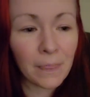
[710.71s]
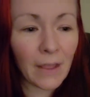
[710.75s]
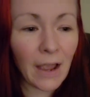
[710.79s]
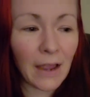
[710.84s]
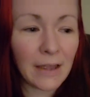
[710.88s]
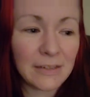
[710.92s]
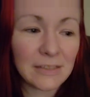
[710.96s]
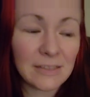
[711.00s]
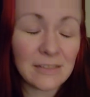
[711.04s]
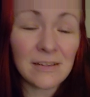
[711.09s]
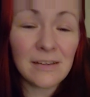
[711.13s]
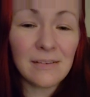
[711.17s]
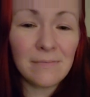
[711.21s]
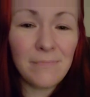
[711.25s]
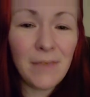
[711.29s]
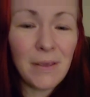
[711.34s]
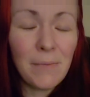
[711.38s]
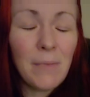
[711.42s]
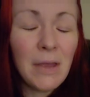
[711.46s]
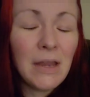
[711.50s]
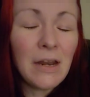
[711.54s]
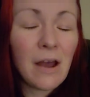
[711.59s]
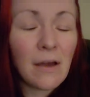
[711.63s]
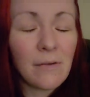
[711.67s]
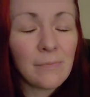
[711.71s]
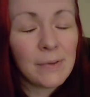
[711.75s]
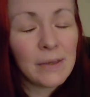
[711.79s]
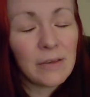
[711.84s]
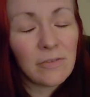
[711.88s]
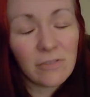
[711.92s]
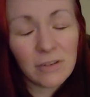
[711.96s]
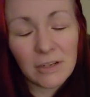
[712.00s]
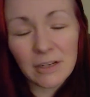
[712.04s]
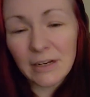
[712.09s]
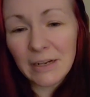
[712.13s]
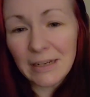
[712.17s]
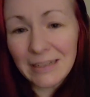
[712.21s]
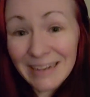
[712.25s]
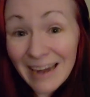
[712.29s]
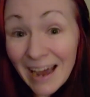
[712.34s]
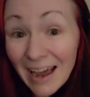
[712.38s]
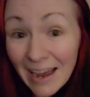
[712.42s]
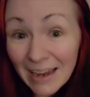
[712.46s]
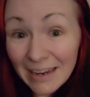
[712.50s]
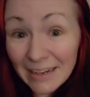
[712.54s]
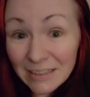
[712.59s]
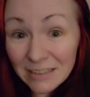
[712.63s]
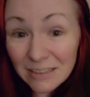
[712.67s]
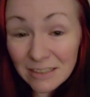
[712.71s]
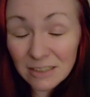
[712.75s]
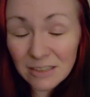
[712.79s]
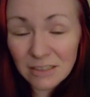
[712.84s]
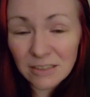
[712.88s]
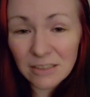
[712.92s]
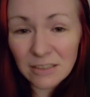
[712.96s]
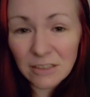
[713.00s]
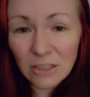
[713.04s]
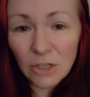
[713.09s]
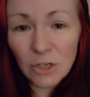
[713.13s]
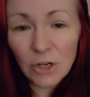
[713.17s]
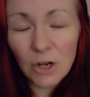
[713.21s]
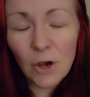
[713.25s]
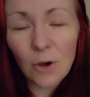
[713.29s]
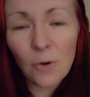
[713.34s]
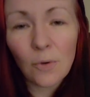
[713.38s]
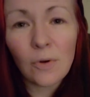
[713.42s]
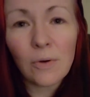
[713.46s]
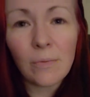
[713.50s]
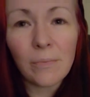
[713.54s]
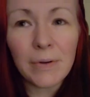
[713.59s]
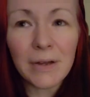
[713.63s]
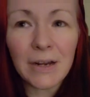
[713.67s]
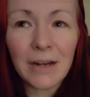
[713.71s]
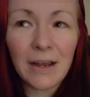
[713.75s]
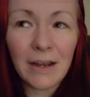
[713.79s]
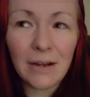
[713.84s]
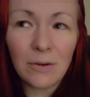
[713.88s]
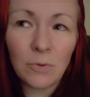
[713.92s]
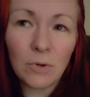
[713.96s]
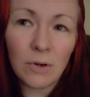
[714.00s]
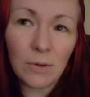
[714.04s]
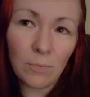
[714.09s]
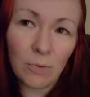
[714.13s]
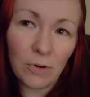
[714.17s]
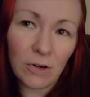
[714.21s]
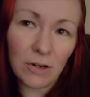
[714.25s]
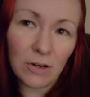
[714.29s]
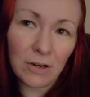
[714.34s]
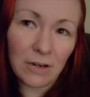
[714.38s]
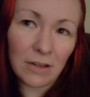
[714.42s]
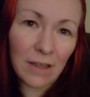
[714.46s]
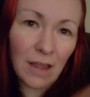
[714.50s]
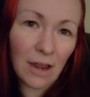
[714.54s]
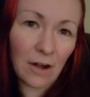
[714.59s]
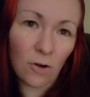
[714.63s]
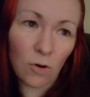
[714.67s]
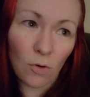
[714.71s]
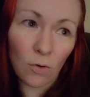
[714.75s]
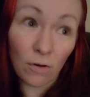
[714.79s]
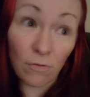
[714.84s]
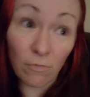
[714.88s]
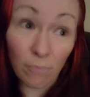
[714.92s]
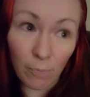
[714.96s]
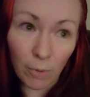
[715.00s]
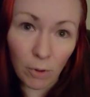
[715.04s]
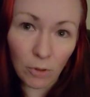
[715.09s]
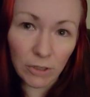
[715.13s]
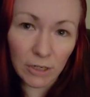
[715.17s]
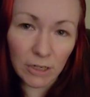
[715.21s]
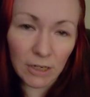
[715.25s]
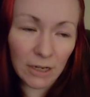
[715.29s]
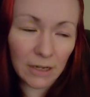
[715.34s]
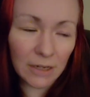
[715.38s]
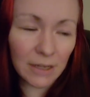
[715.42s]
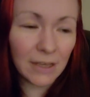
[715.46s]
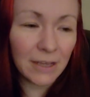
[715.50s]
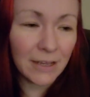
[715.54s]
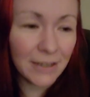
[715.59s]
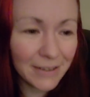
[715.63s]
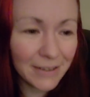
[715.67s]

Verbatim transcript: it's it may not be very nice, you know, but I wouldn't put it in the category of bullying.